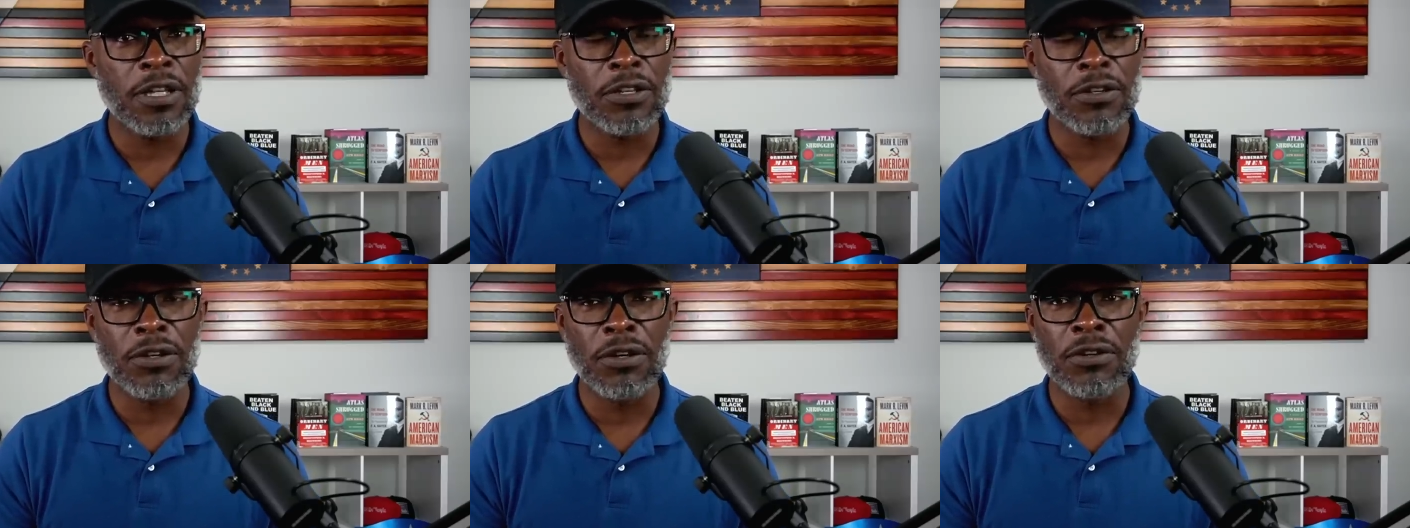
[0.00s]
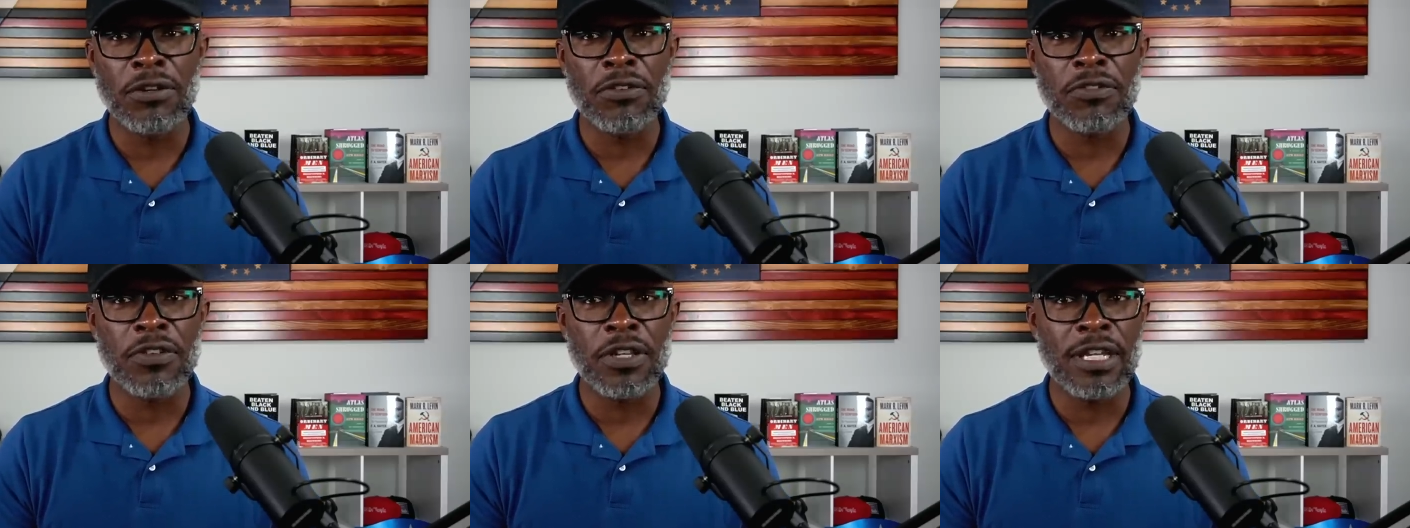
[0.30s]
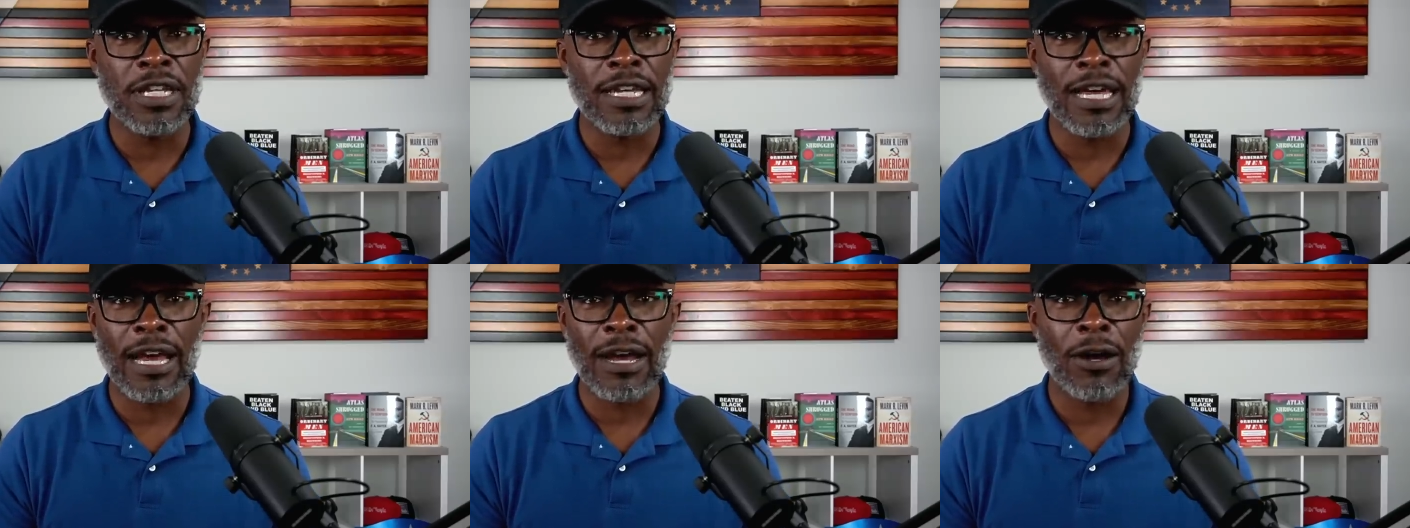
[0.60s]
You're going to
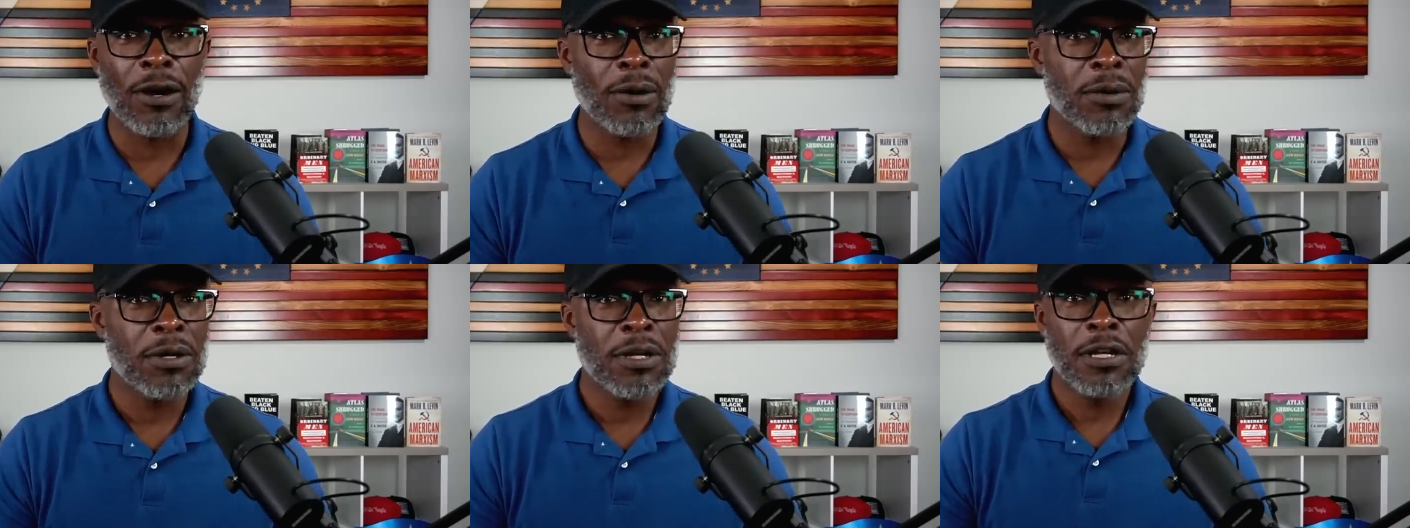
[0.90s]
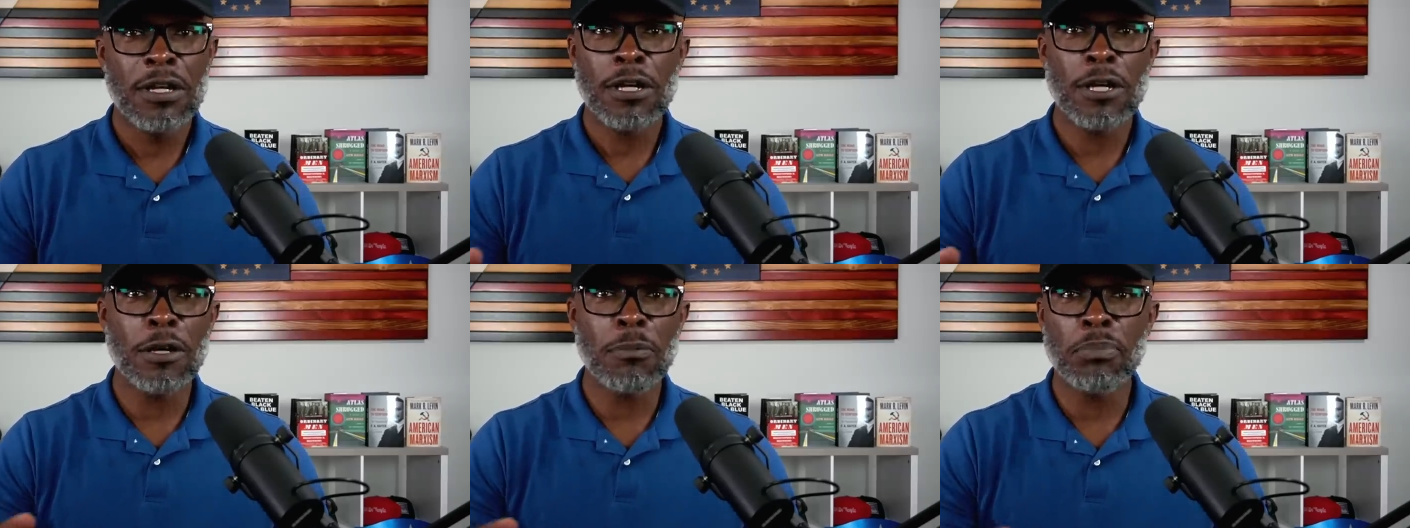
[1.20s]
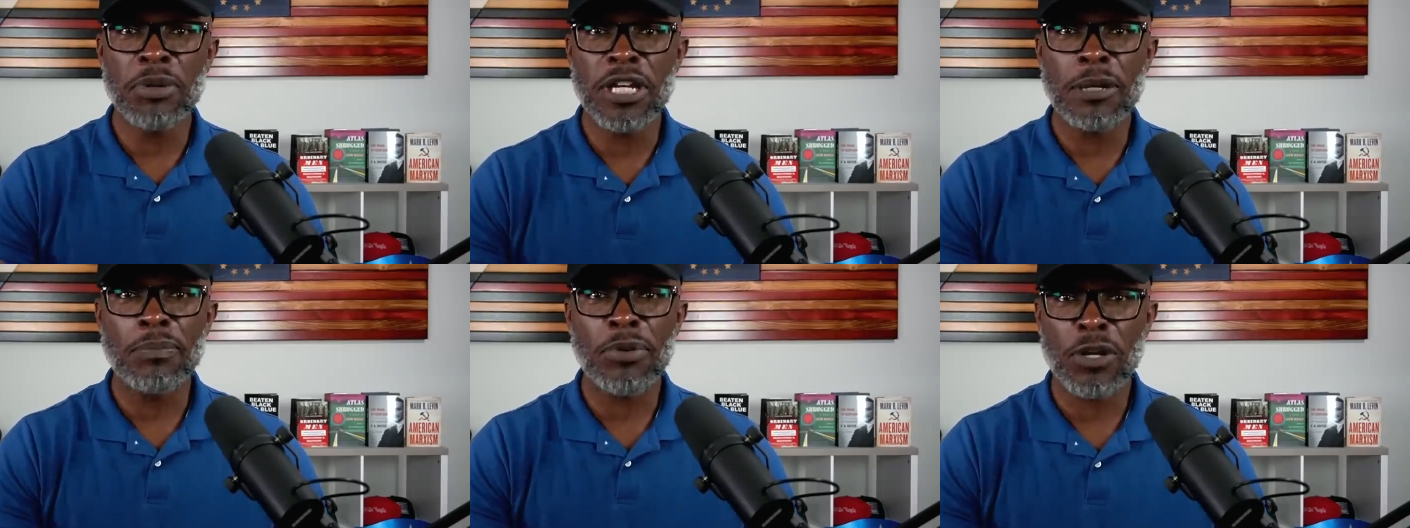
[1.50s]
see how a
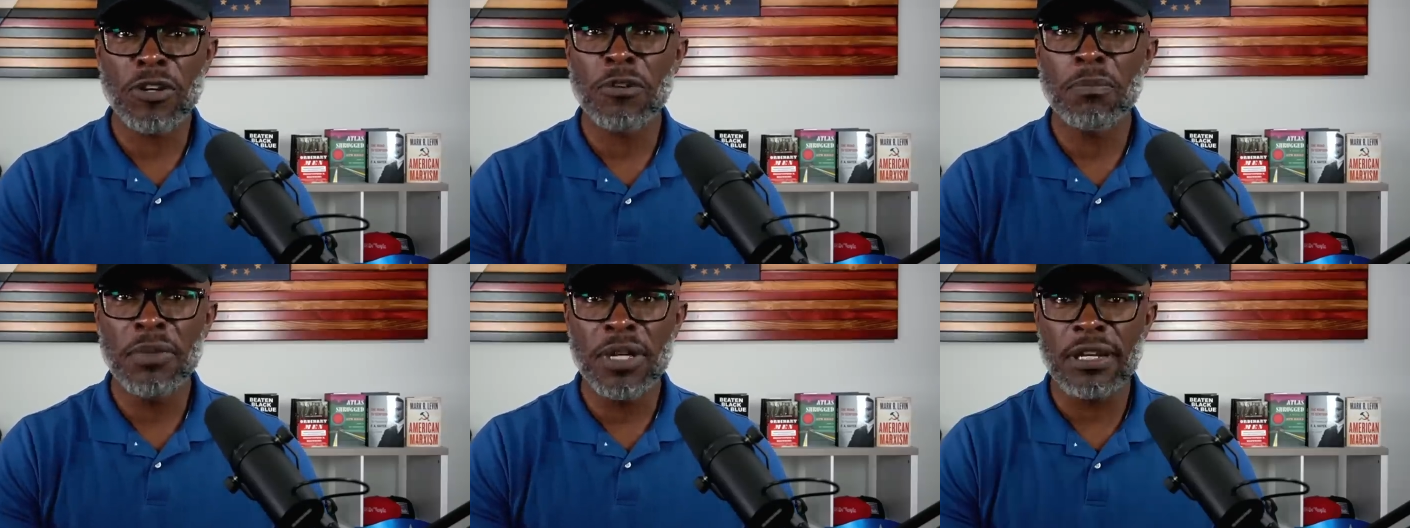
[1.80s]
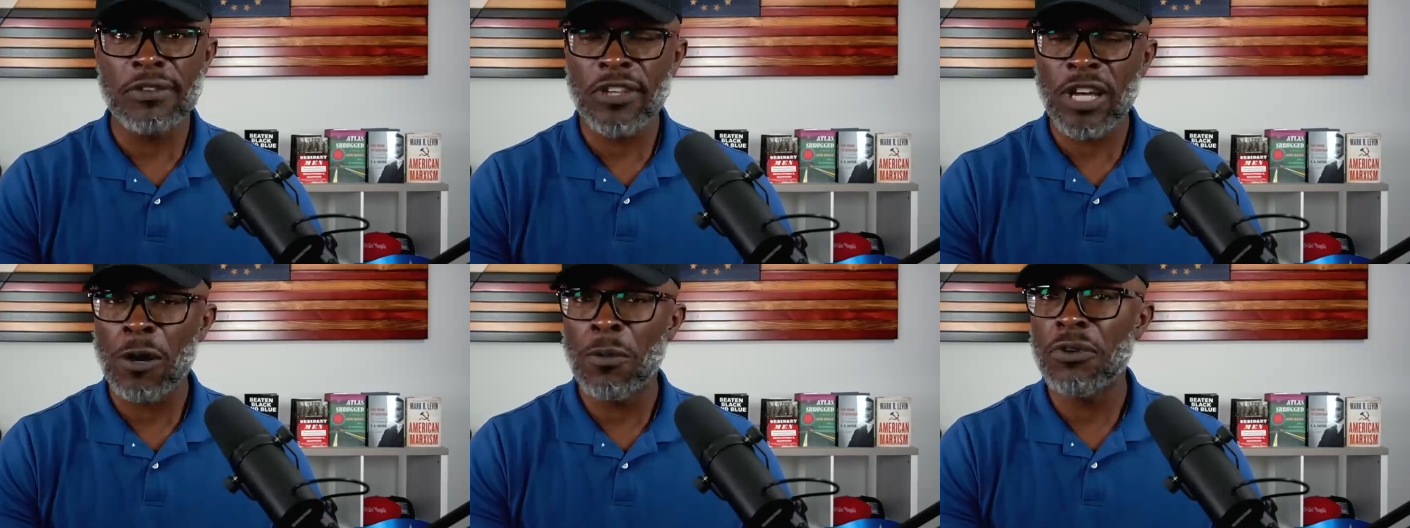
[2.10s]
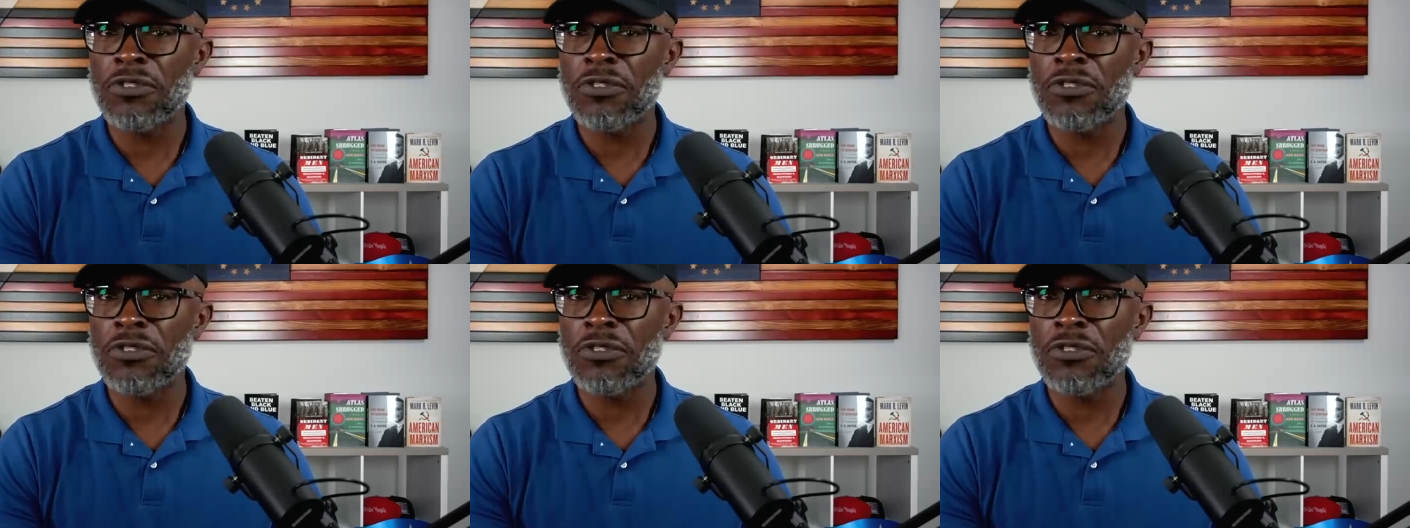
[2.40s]
big part of Midtown